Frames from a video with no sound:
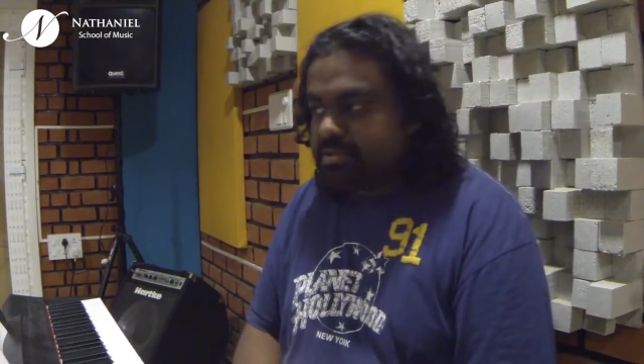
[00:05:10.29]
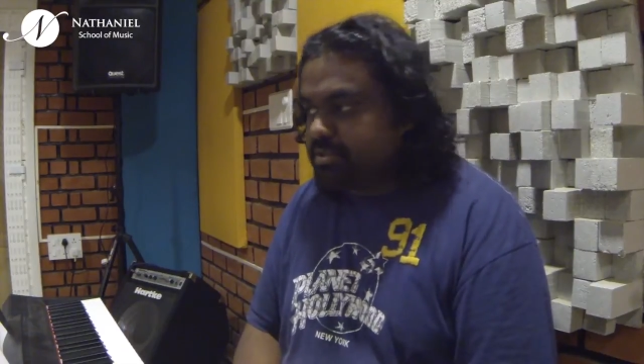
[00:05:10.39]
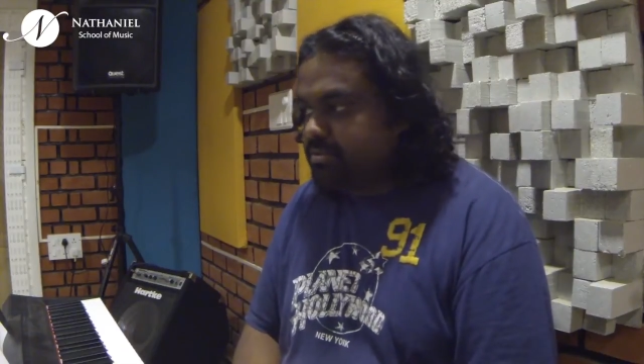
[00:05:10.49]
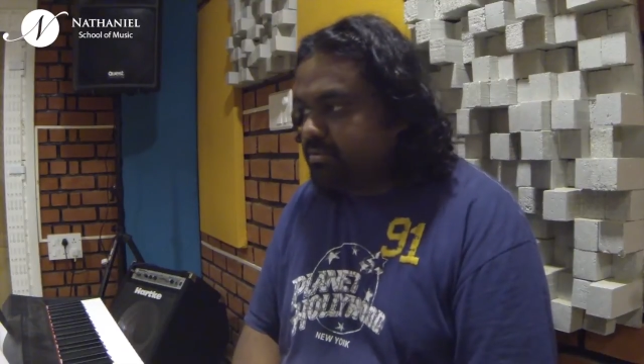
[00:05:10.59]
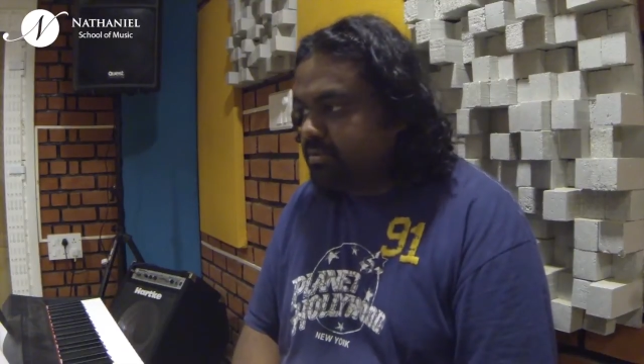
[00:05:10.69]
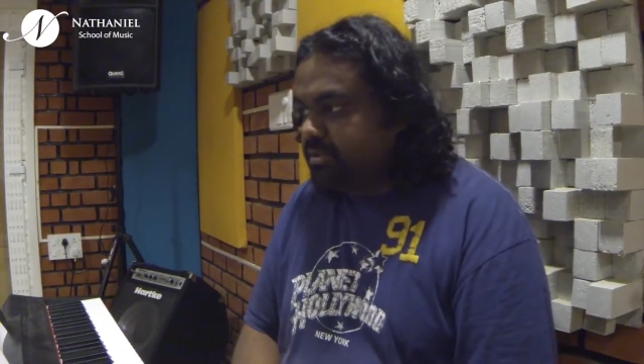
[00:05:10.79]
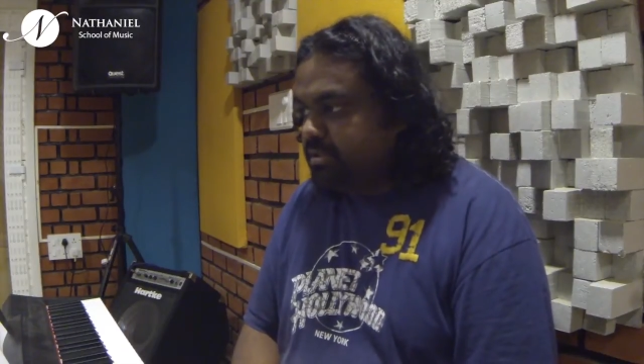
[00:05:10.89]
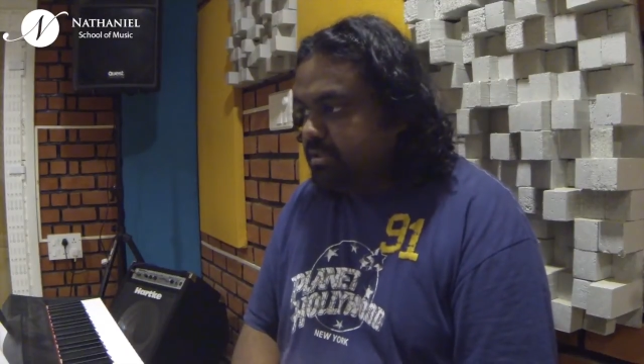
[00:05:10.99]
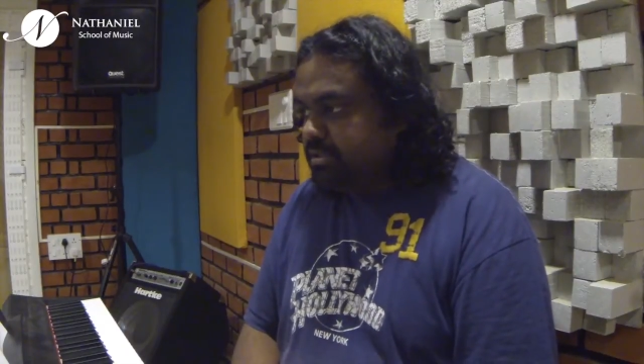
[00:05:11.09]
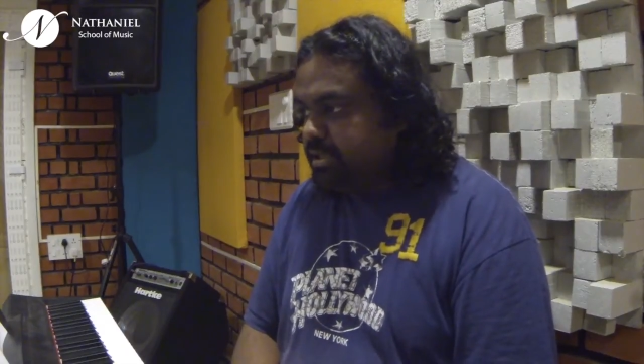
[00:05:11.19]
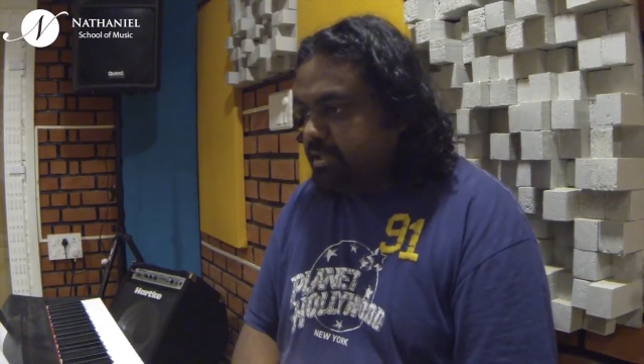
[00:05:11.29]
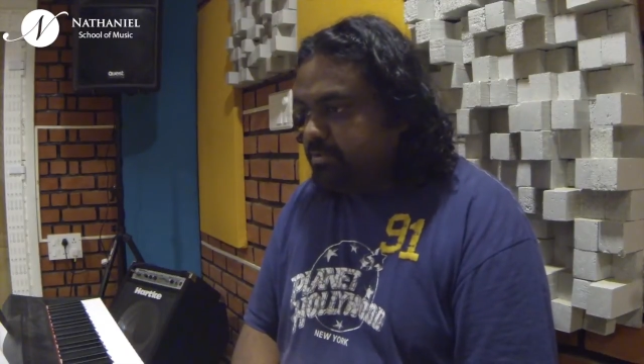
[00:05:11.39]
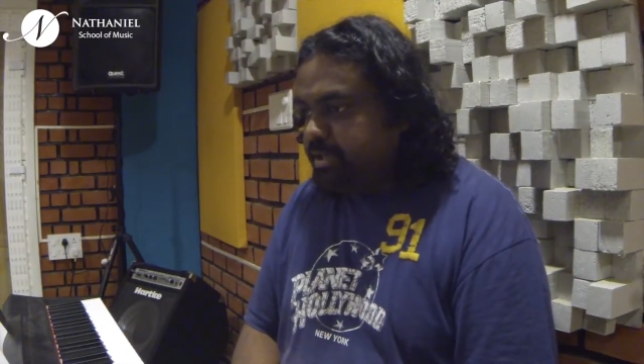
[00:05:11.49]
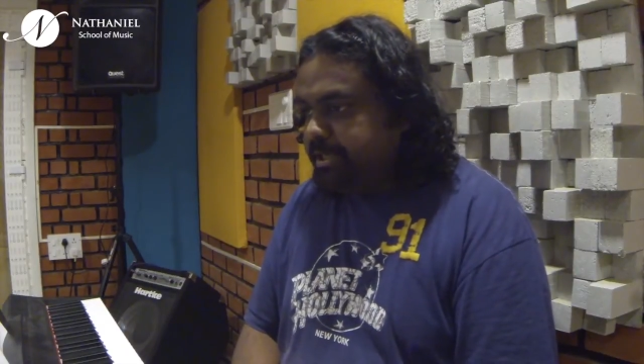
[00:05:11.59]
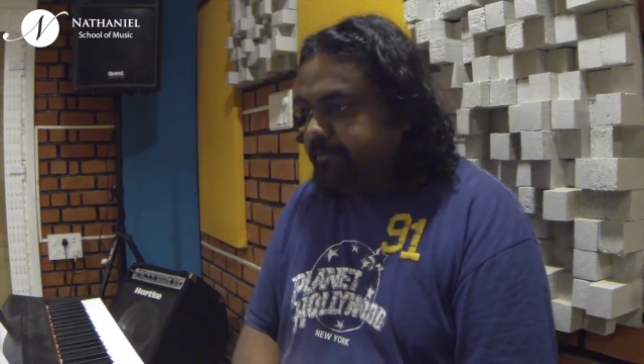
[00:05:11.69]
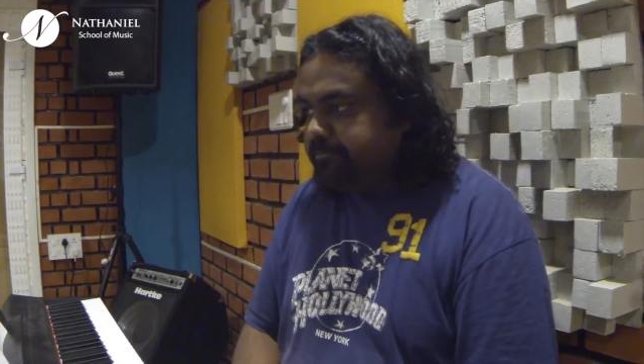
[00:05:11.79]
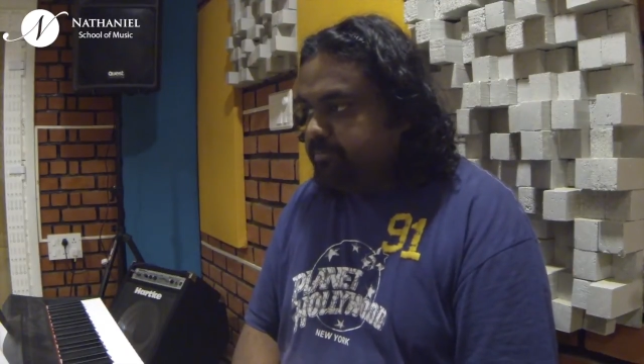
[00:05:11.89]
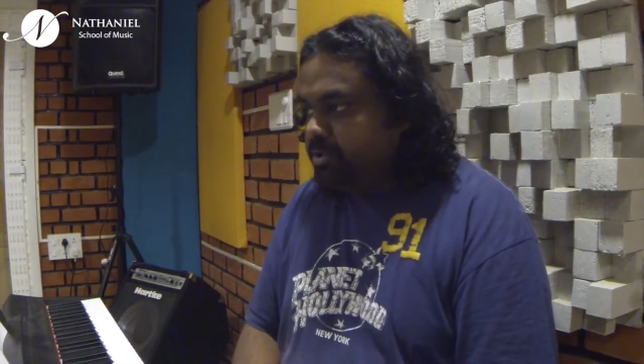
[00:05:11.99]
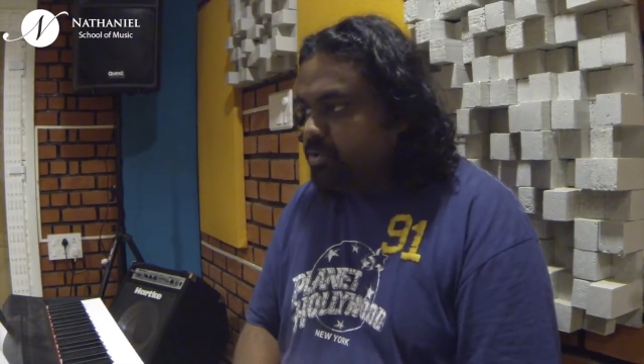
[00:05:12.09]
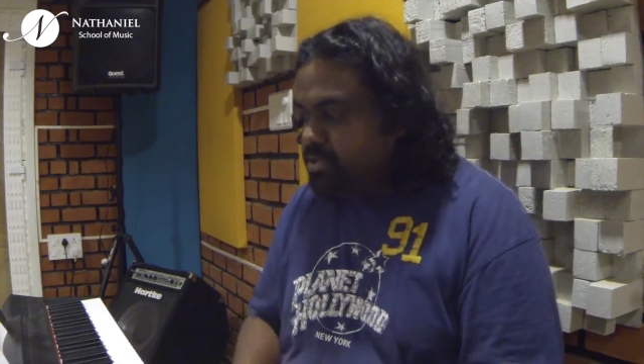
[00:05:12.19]
So that way,
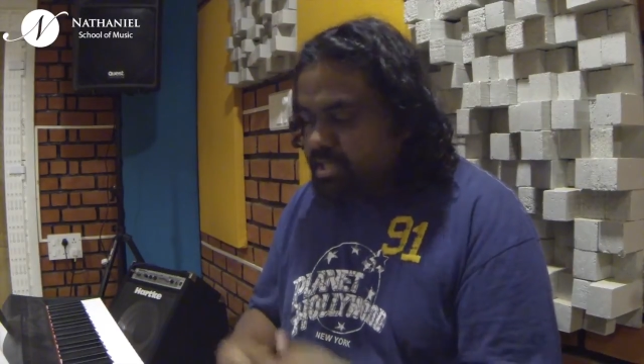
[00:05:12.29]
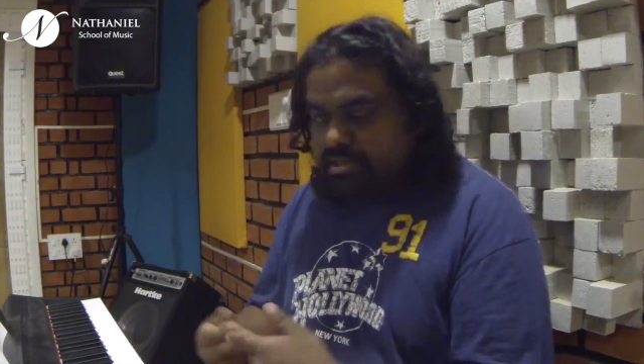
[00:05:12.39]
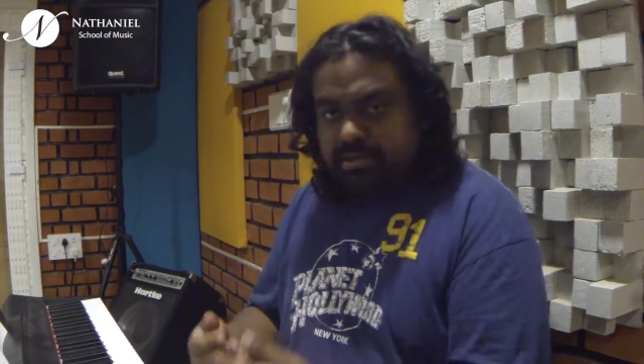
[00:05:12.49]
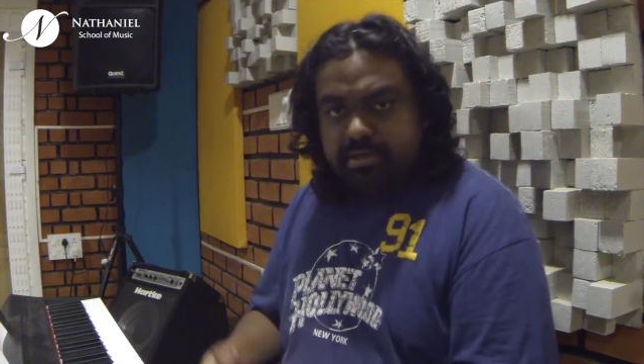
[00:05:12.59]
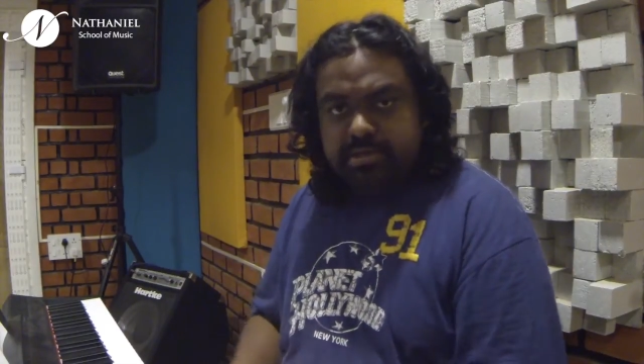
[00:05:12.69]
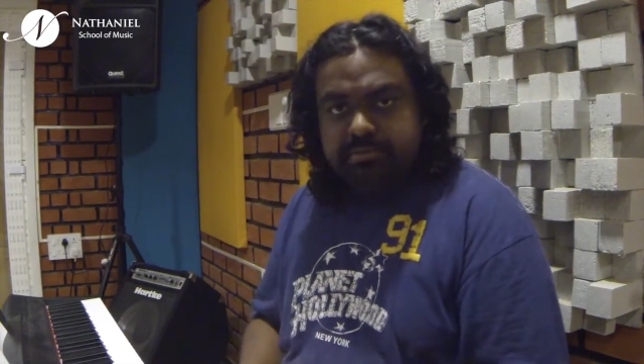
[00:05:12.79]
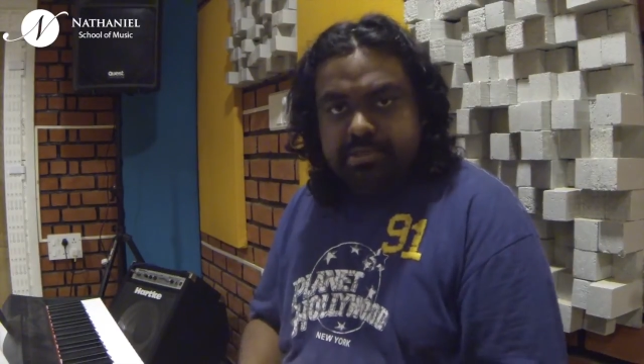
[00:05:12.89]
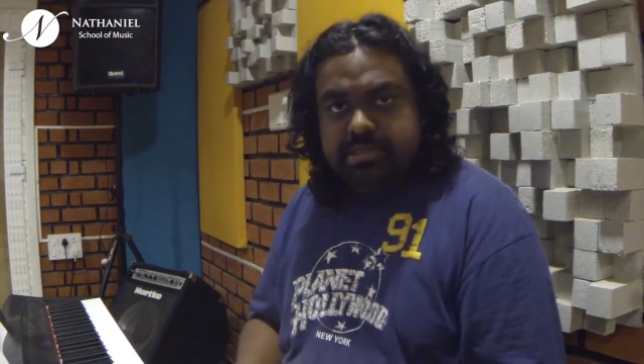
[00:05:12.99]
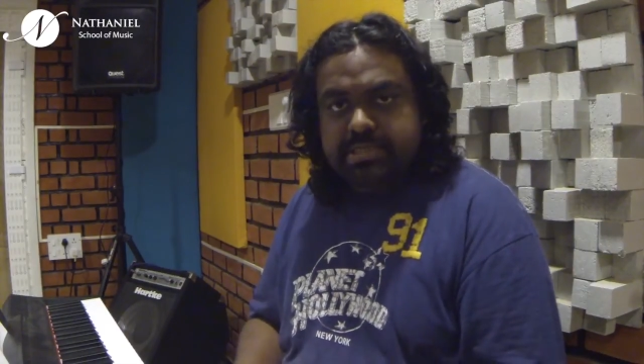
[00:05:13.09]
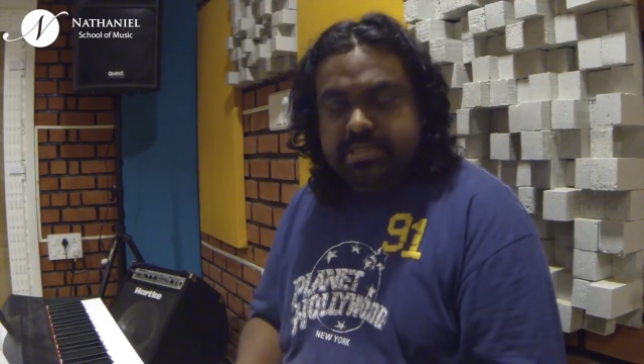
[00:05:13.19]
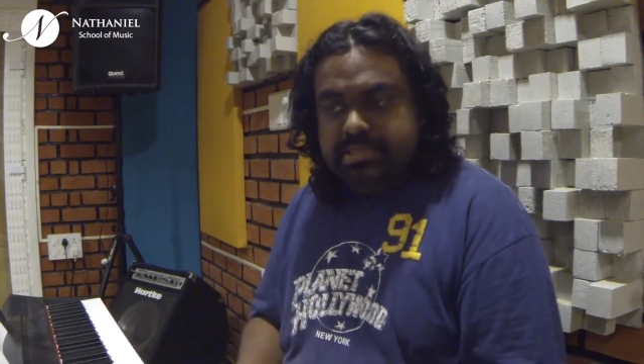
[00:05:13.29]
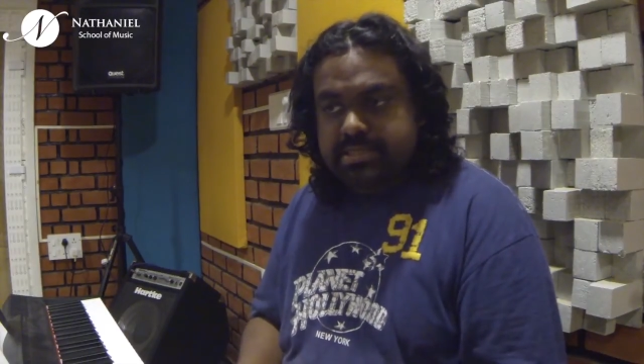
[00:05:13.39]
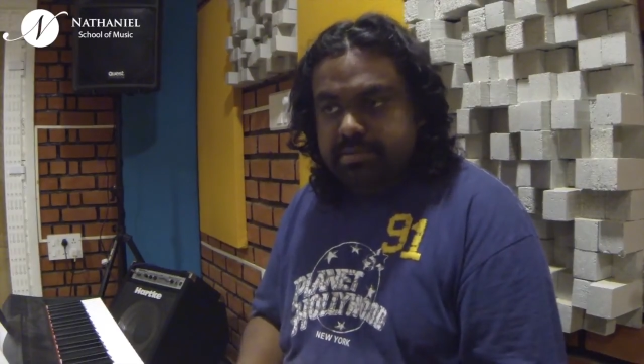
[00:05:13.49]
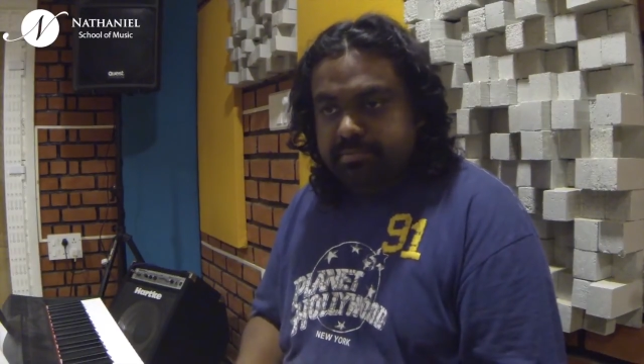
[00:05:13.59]
using chord inversions